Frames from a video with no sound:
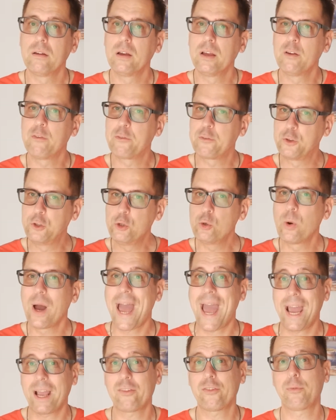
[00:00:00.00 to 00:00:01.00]
a few
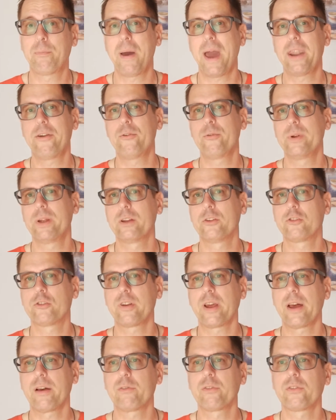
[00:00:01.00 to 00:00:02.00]
expatriate
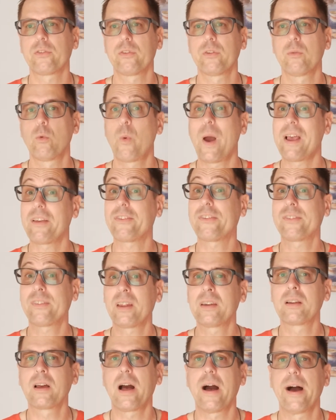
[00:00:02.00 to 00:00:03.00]
chefs,
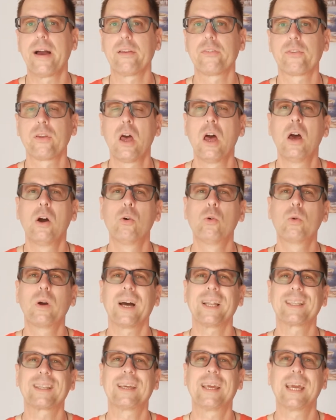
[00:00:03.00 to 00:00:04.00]
Western guys, who
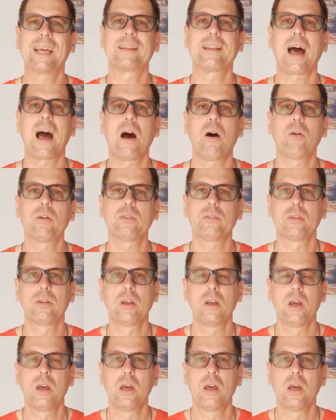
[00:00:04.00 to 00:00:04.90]
got kicked out